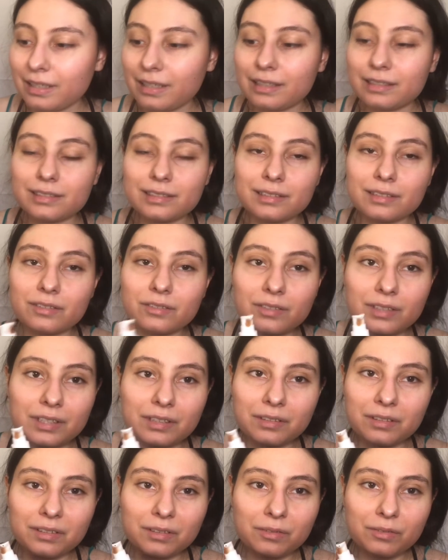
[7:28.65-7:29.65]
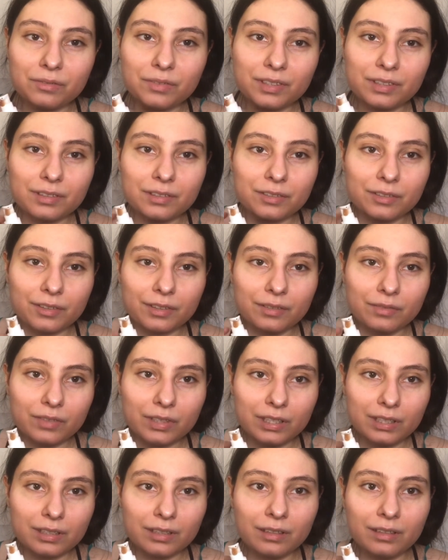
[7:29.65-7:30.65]
I still can't get over the gravy
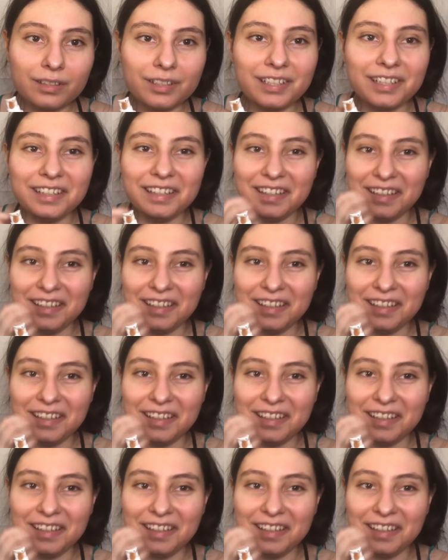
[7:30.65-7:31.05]
color.